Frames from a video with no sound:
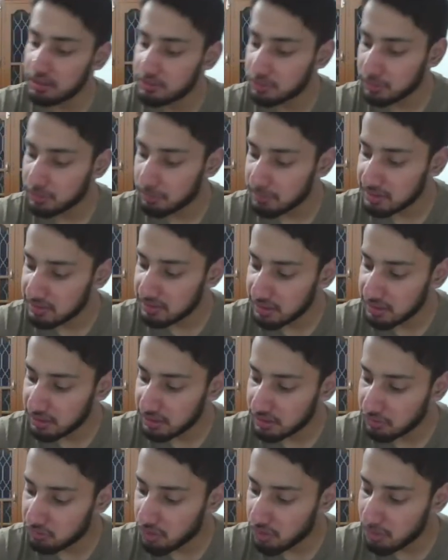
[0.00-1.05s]
So basically
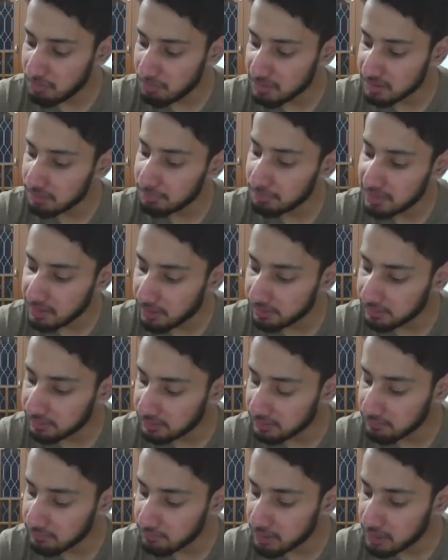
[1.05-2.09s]
the form is something like
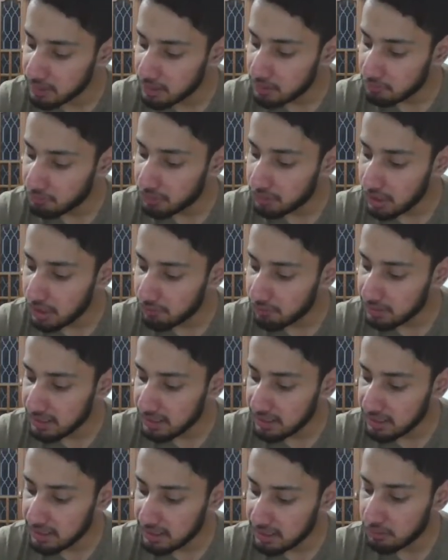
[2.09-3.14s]
this. We have an
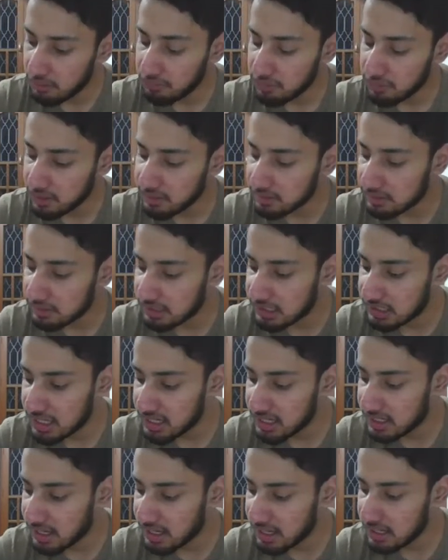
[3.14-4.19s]
array of size, say it
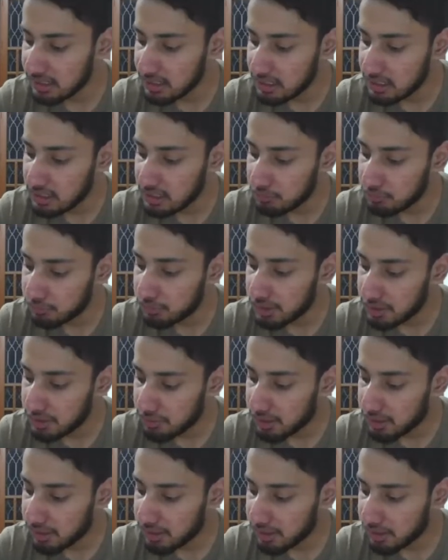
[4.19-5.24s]
like n, we'll
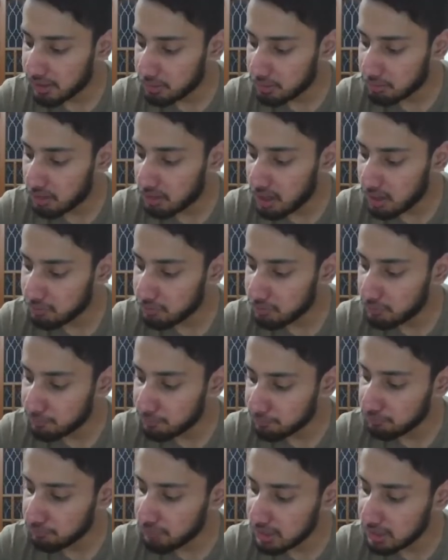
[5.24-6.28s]
divide it into half
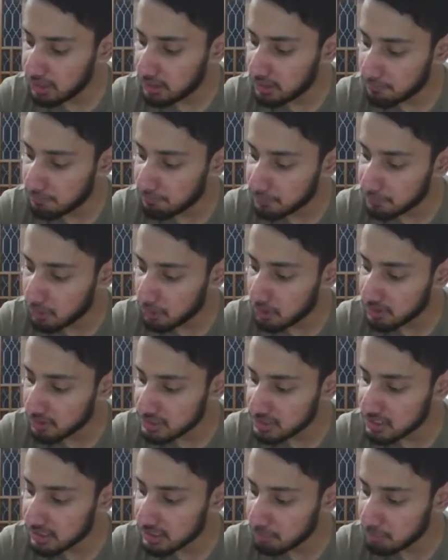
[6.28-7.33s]
with
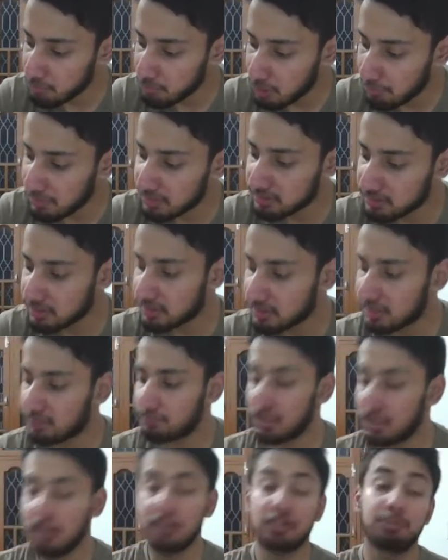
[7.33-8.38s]
constant time complexity,
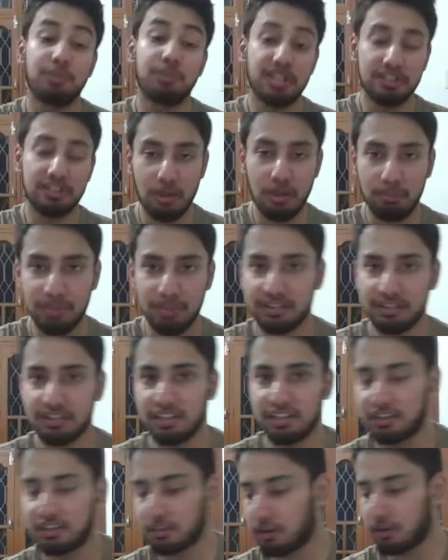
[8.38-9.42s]
space
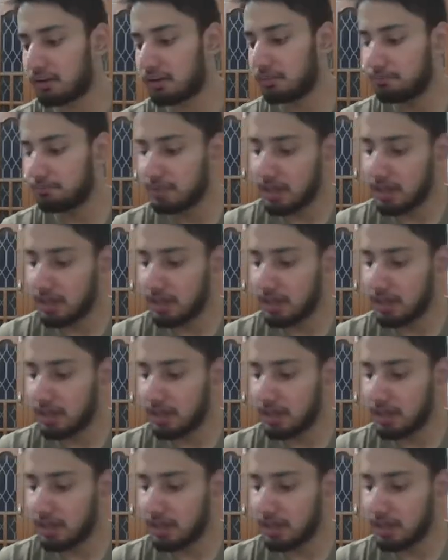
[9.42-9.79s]
complexity, sorry.